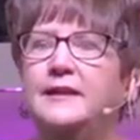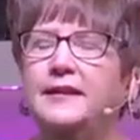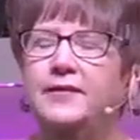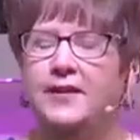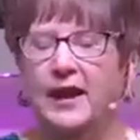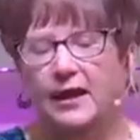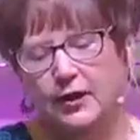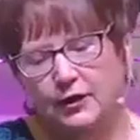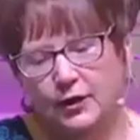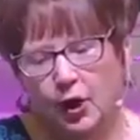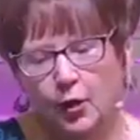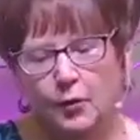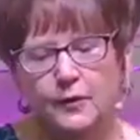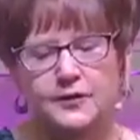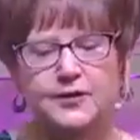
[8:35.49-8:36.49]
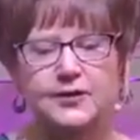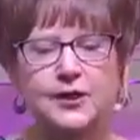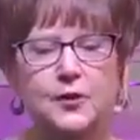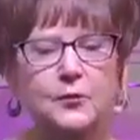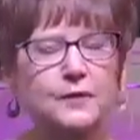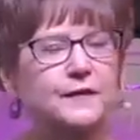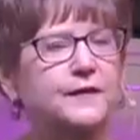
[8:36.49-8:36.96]
in that lower,
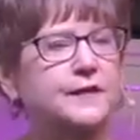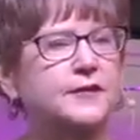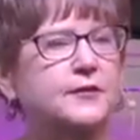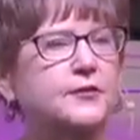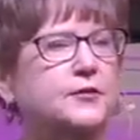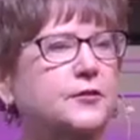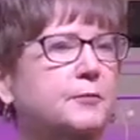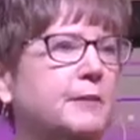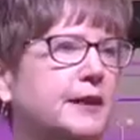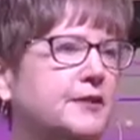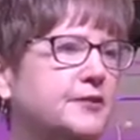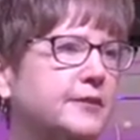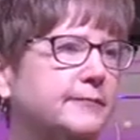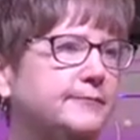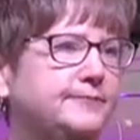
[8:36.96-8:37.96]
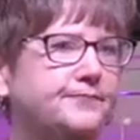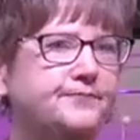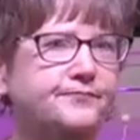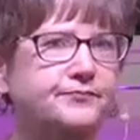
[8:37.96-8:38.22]
slower physical dimension.